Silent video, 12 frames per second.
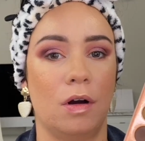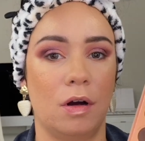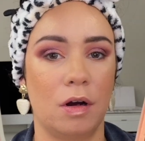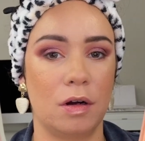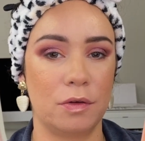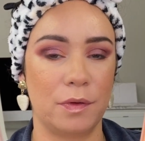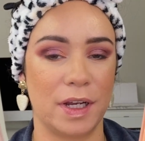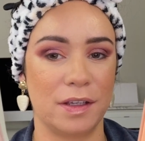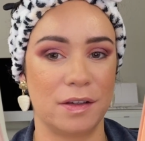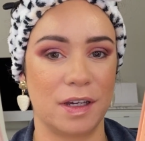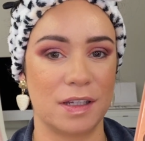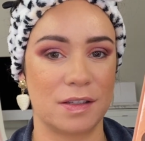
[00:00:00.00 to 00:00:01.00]
Alright,
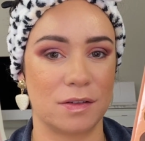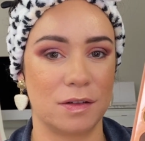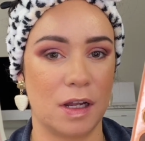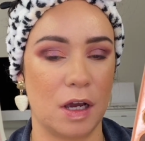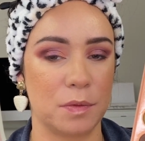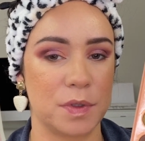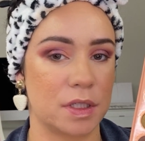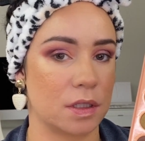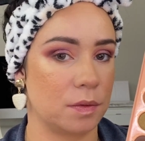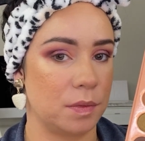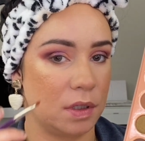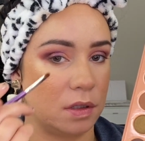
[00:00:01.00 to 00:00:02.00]
you guys, so now I'm just gonna
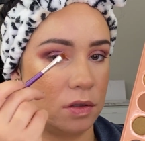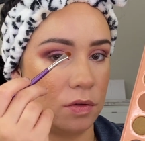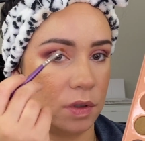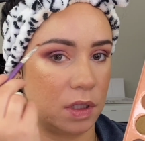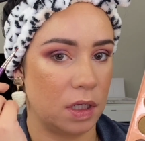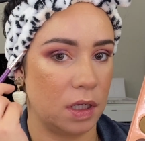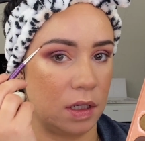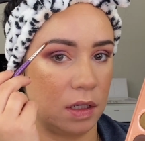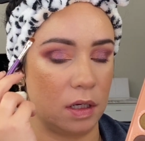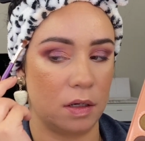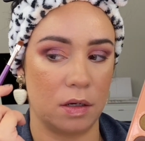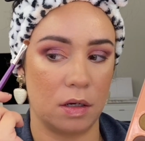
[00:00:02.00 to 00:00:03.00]
be doing
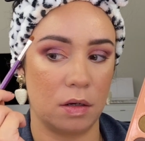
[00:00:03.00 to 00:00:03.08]
an